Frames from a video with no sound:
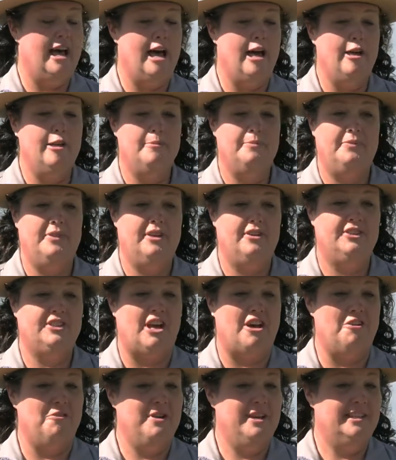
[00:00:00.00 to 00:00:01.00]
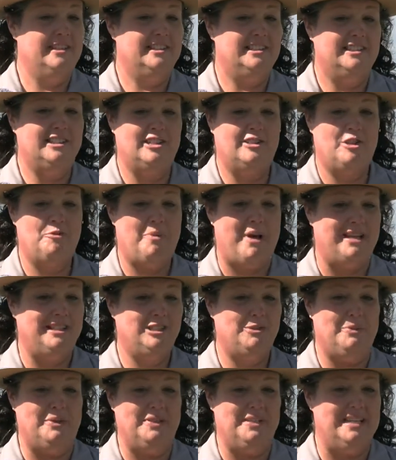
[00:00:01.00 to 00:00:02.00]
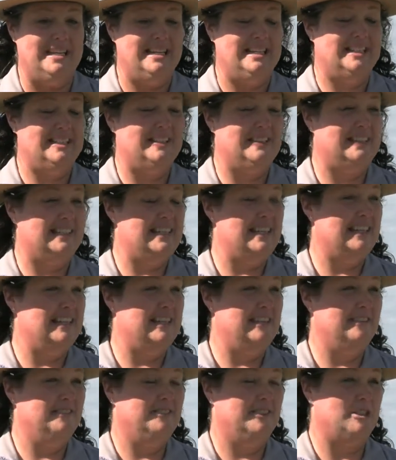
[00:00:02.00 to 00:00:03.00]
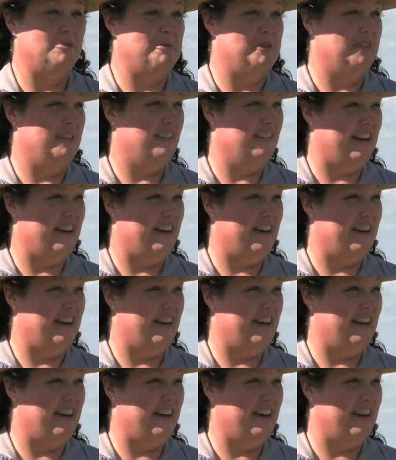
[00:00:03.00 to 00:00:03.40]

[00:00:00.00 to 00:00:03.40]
Sure. There's always the possibility to see some of the